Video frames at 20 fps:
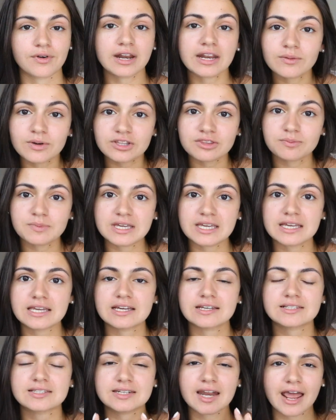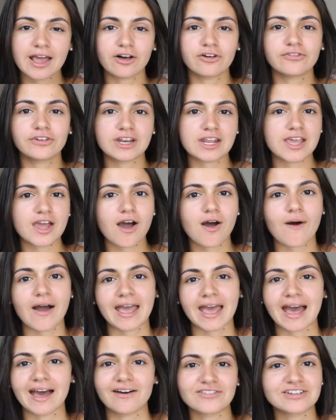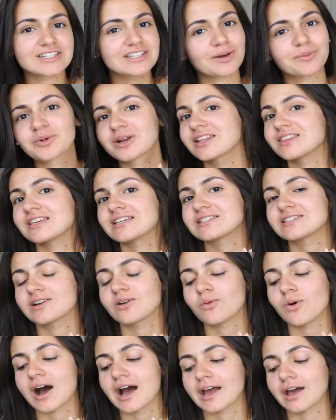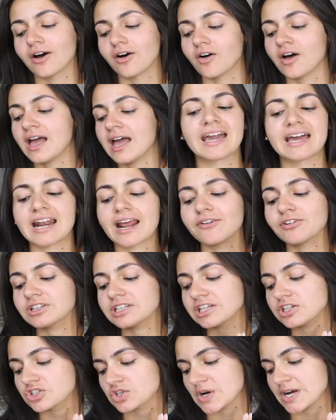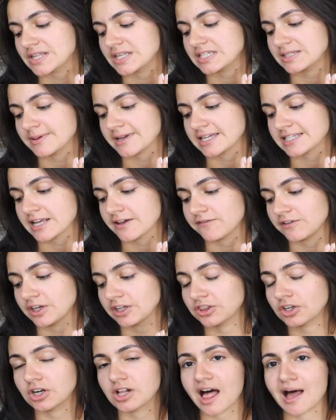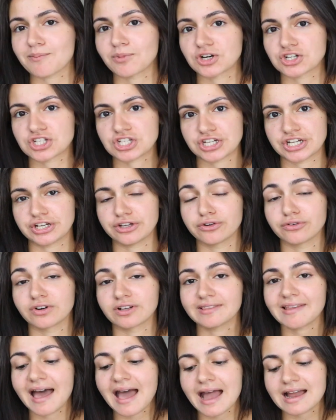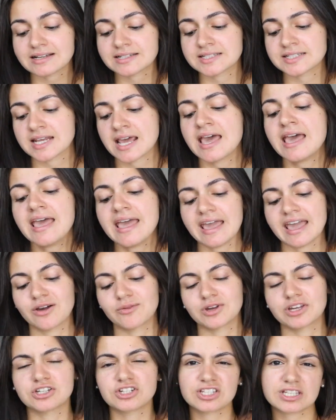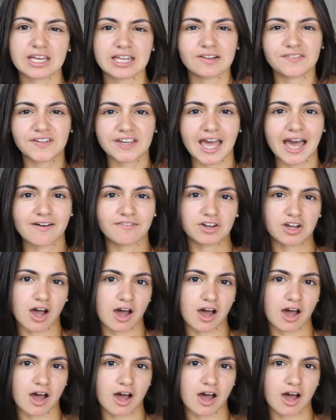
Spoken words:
ready with me style video. I haven't done one of these in a while, and I really enjoy these because I feel like they're a lot more chill and relaxed, and we can just kind of like have a